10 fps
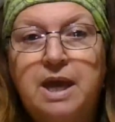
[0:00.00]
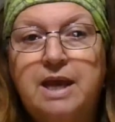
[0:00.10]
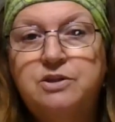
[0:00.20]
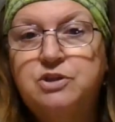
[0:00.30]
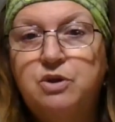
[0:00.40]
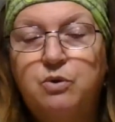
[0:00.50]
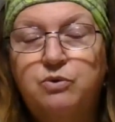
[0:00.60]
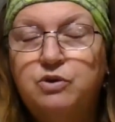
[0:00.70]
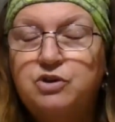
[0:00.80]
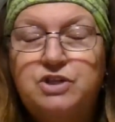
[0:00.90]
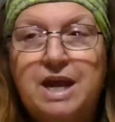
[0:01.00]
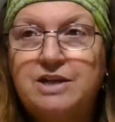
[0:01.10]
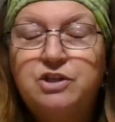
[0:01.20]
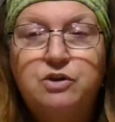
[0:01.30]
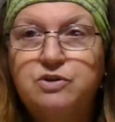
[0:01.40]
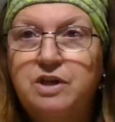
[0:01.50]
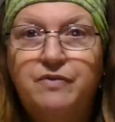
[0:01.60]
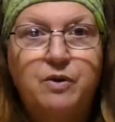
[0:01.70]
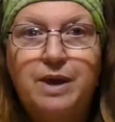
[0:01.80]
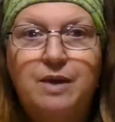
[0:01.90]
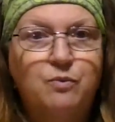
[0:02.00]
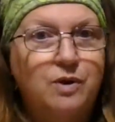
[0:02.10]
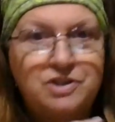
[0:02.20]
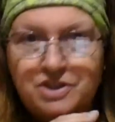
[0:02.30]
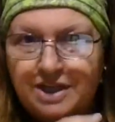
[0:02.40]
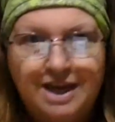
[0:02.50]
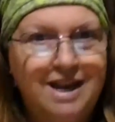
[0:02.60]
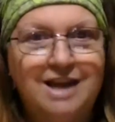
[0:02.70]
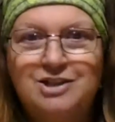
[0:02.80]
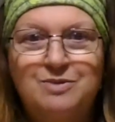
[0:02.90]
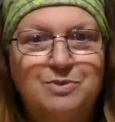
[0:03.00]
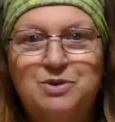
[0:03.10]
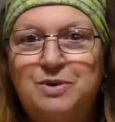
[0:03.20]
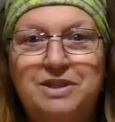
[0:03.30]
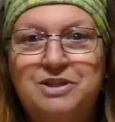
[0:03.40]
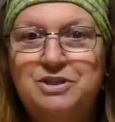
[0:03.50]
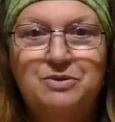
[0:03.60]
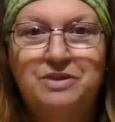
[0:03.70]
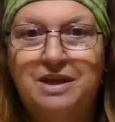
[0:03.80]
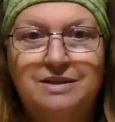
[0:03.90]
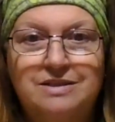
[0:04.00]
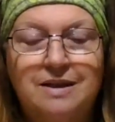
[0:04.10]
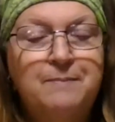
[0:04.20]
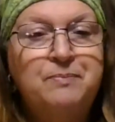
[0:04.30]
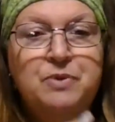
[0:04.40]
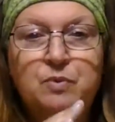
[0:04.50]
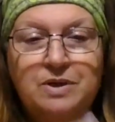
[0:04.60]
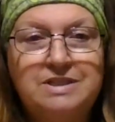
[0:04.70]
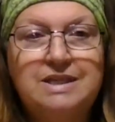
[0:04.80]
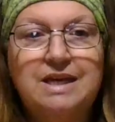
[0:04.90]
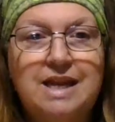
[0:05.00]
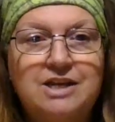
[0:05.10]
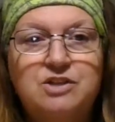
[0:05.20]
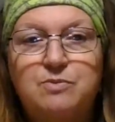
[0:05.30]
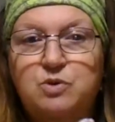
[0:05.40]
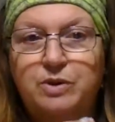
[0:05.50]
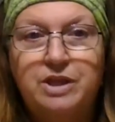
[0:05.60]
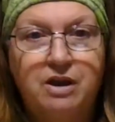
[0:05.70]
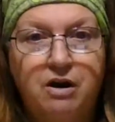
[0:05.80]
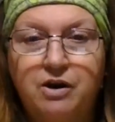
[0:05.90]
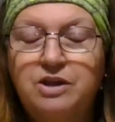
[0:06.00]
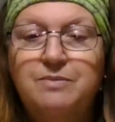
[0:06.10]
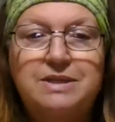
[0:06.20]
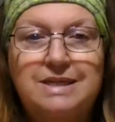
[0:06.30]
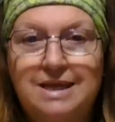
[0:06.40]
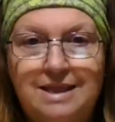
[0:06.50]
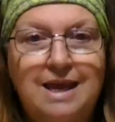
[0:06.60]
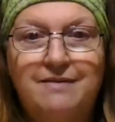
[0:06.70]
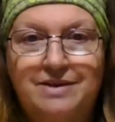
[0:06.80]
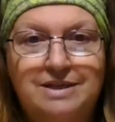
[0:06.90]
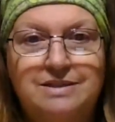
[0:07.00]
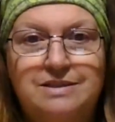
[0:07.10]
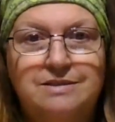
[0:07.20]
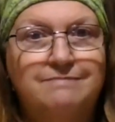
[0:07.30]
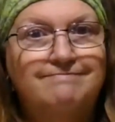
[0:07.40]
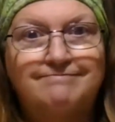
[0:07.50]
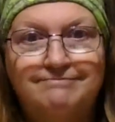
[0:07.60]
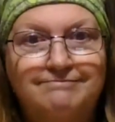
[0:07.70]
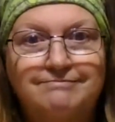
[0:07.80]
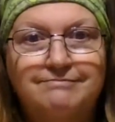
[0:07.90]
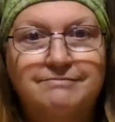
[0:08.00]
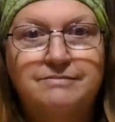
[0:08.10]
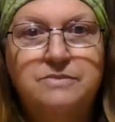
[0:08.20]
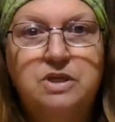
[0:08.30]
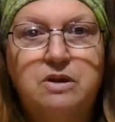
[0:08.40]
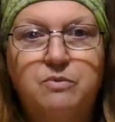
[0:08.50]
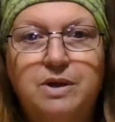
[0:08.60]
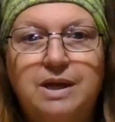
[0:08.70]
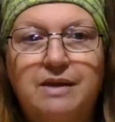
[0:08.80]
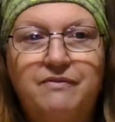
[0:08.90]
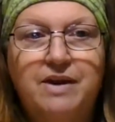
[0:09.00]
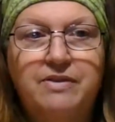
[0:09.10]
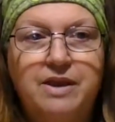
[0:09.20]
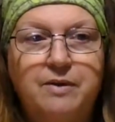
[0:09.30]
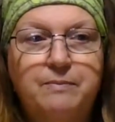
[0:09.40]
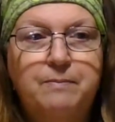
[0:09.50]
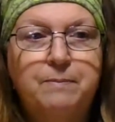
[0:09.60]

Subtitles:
And so you're just asking yourself, okay, what's the connection between these two things? What's the connection between the argument and the evidence? What can I find there?